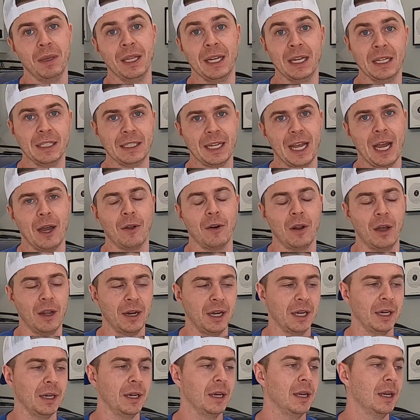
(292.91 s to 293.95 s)
beating down
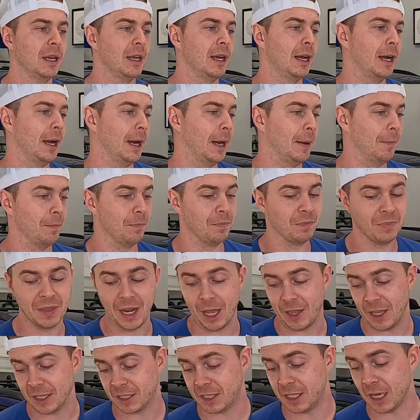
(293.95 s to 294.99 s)
on it. Now
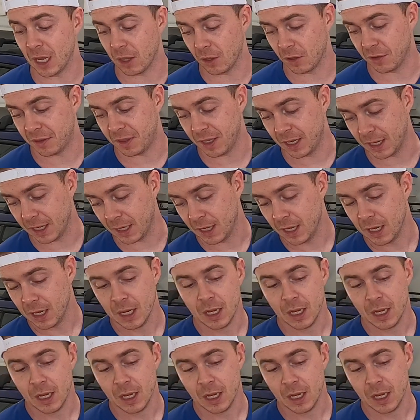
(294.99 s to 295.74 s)
that's the other thing.